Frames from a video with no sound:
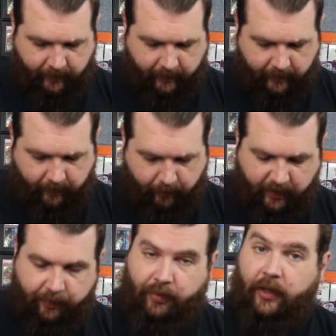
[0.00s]

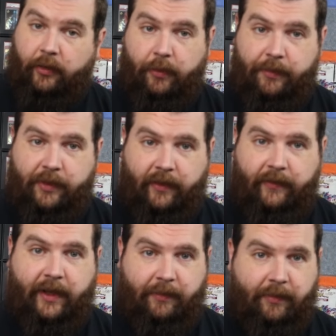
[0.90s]
misprint groups on
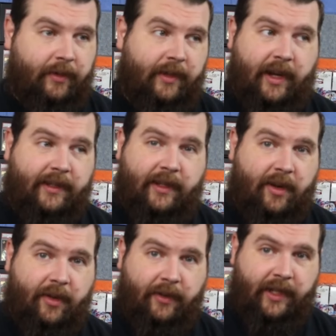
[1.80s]
Facebook that I see
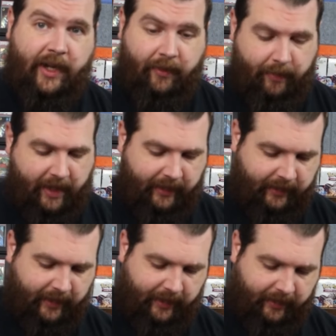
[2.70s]
all these error packs
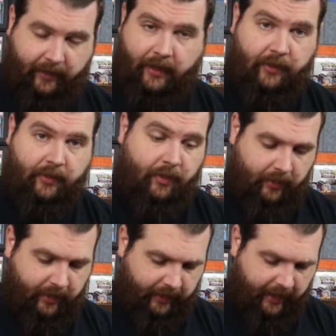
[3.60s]
and they just look
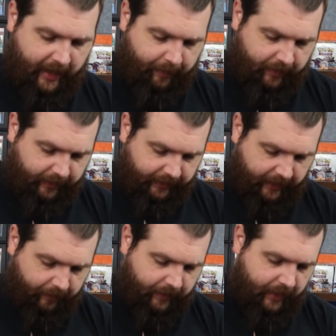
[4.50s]
like they happen all the time.
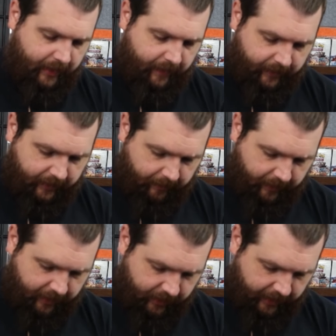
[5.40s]
Yeah, even Tim the
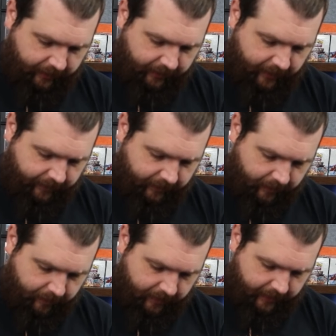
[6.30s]
Enchanter's off a little
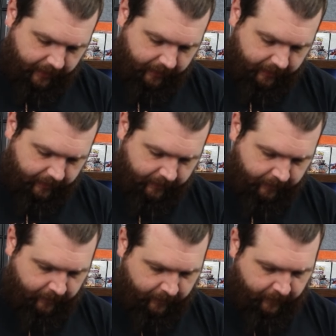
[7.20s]
bit there.
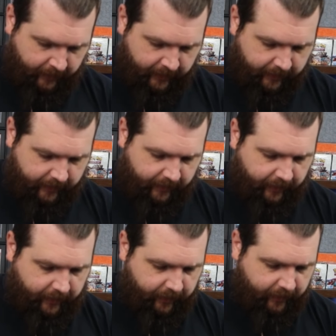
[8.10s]
I think
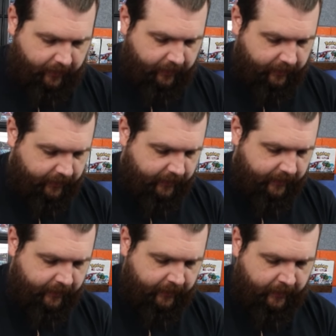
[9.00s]
they're all
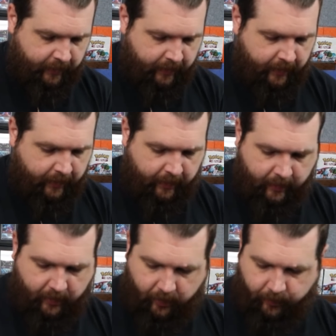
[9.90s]

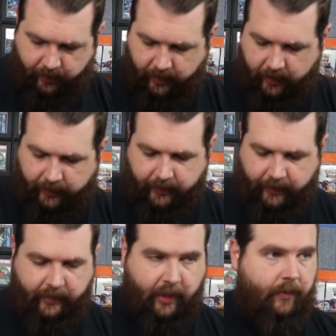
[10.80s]
pretty good. So let's
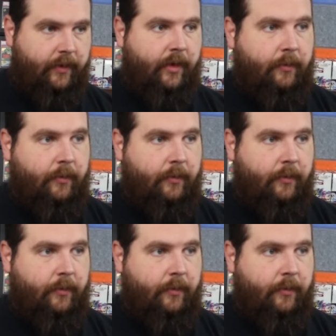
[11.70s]
go with number